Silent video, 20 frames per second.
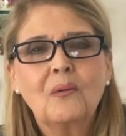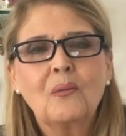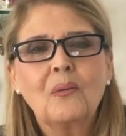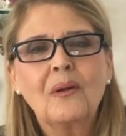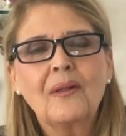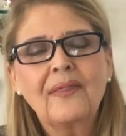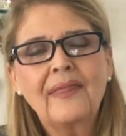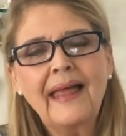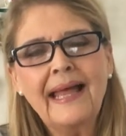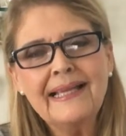
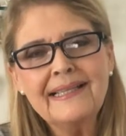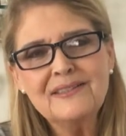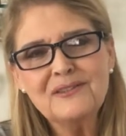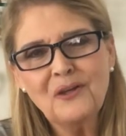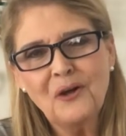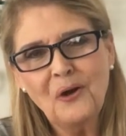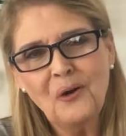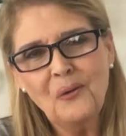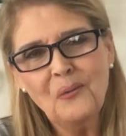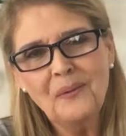Well, that's
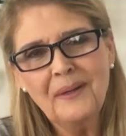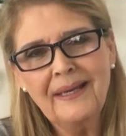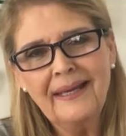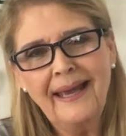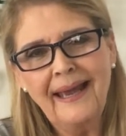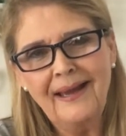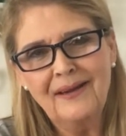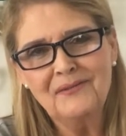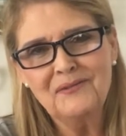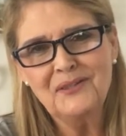all we
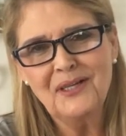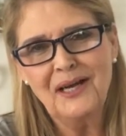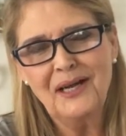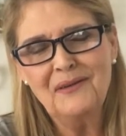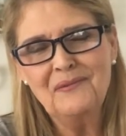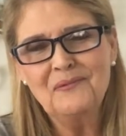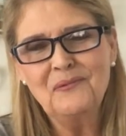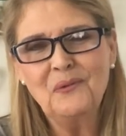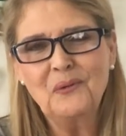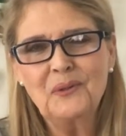have
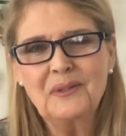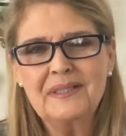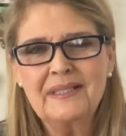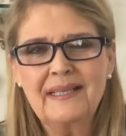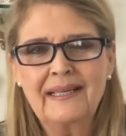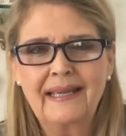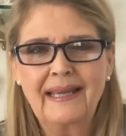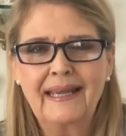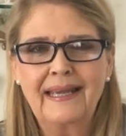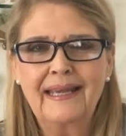time for
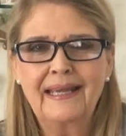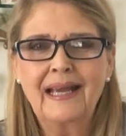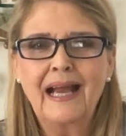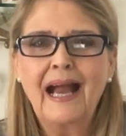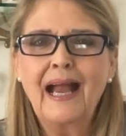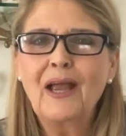today.